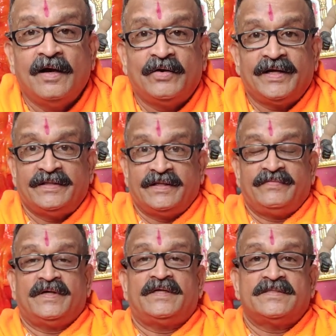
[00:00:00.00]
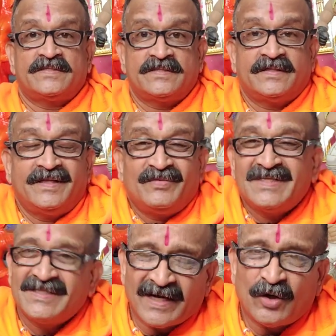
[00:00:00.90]
Okay, there
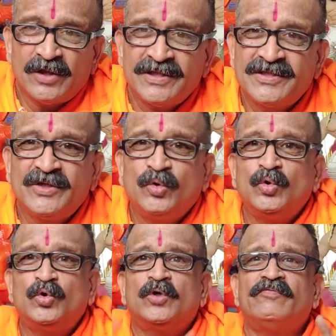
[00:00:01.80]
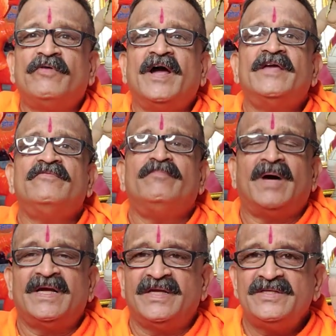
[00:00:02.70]
was a psychologist who took five
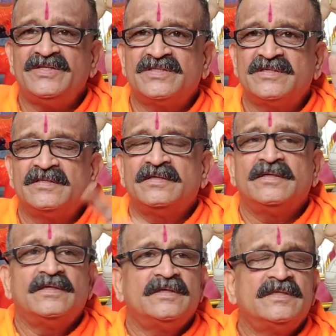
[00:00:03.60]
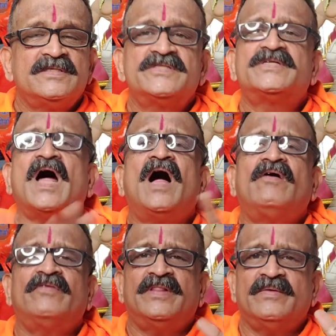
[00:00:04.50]
monkeys,
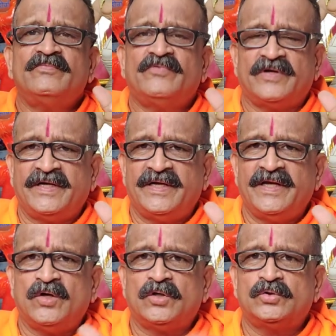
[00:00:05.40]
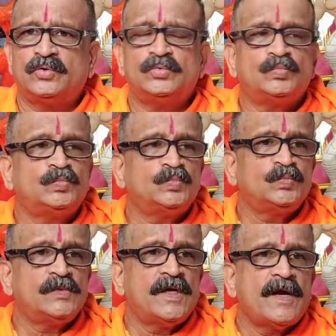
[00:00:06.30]
starved them for a day or two,
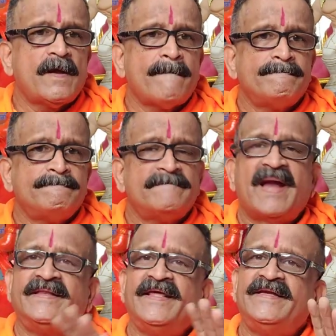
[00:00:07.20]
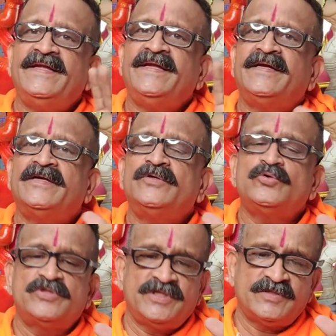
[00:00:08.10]
and then he
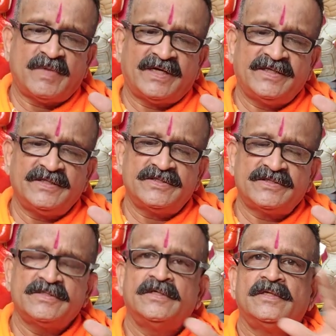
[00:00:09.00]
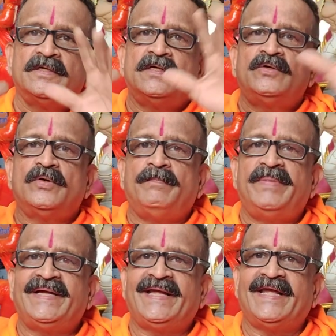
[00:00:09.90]
introduced these monkeys into a
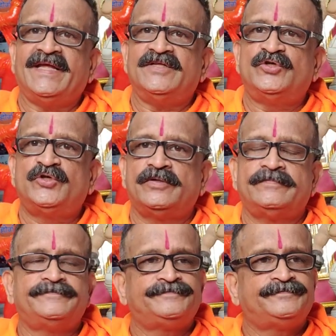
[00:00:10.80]
big cage.